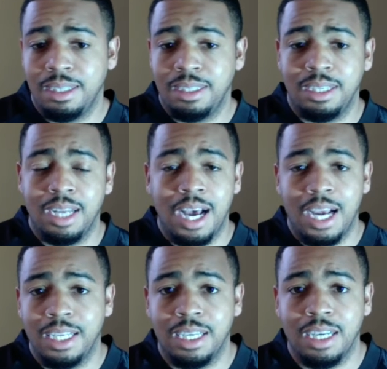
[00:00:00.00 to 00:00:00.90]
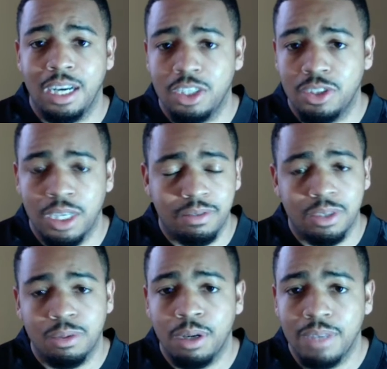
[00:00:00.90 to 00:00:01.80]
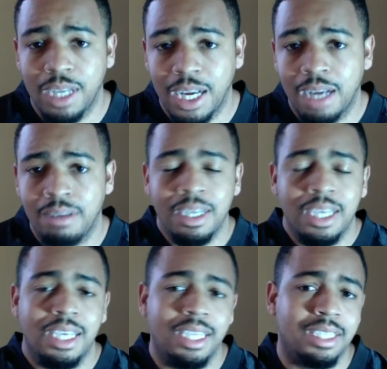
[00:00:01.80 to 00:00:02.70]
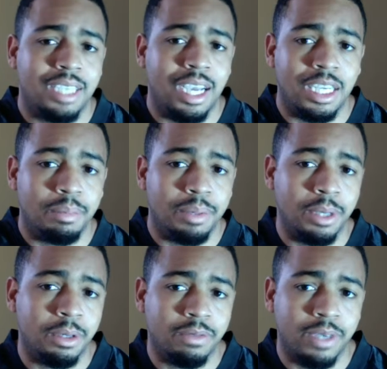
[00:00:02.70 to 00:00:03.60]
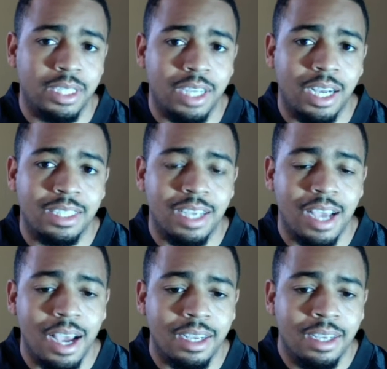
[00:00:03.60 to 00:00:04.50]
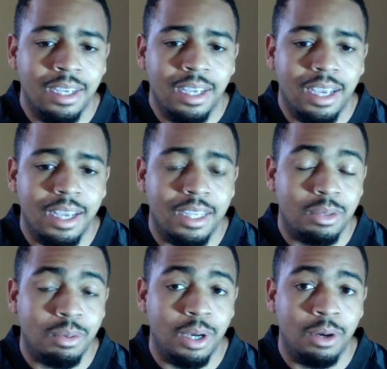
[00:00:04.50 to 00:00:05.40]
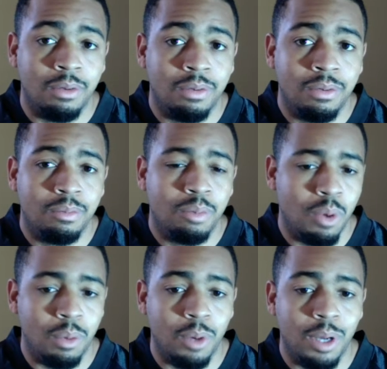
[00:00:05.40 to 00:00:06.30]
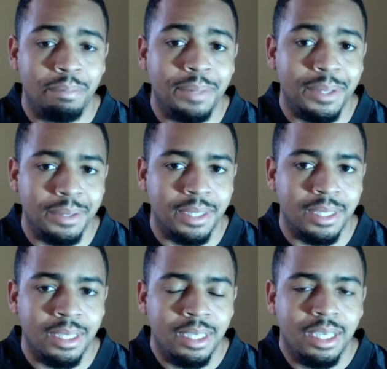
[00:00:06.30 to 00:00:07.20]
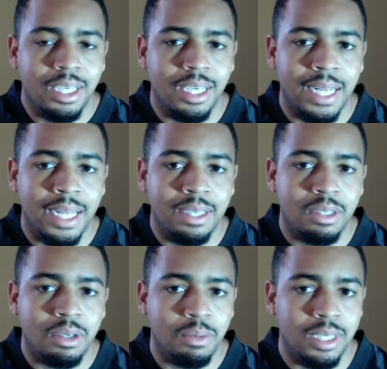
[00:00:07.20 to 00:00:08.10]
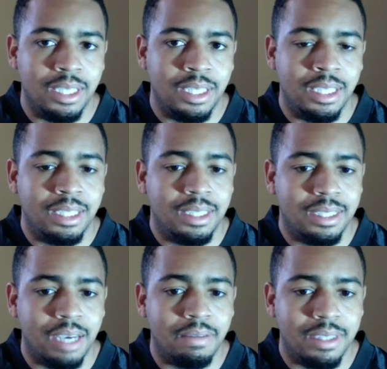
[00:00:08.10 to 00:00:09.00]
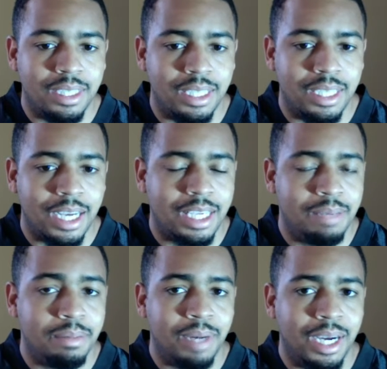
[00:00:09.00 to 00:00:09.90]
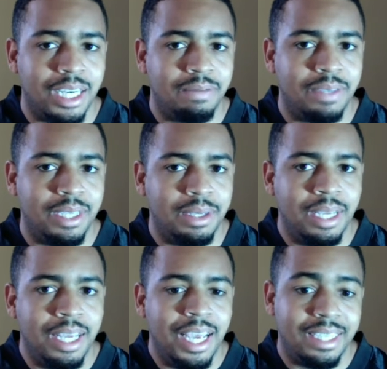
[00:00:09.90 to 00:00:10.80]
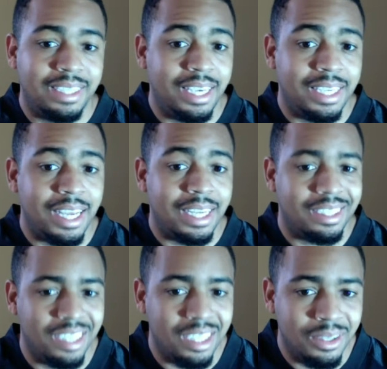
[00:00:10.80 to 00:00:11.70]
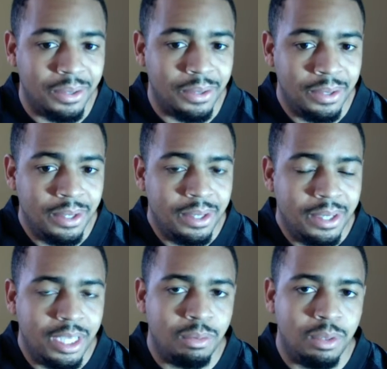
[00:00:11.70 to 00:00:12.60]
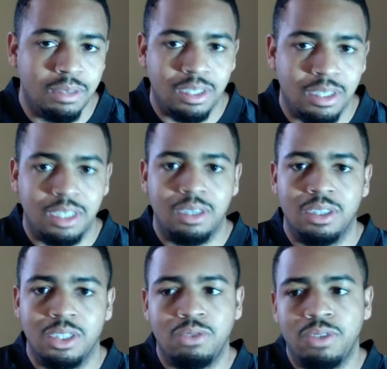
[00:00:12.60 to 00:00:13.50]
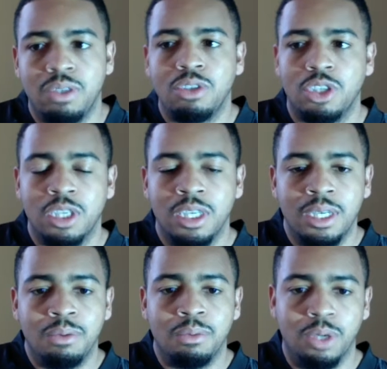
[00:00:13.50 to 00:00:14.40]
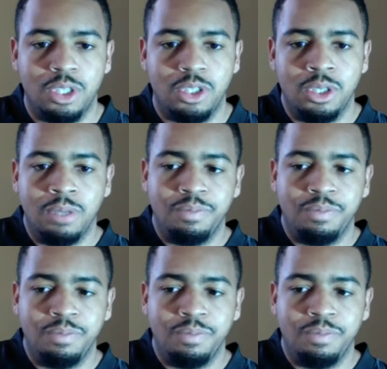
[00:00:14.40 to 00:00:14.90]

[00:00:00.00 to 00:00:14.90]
denied the contract for 12.5 and decided to play on the franchise tag at 12.1 million in 2017. Now keep in mind, if he had taken that deal, he would have secured his future, which,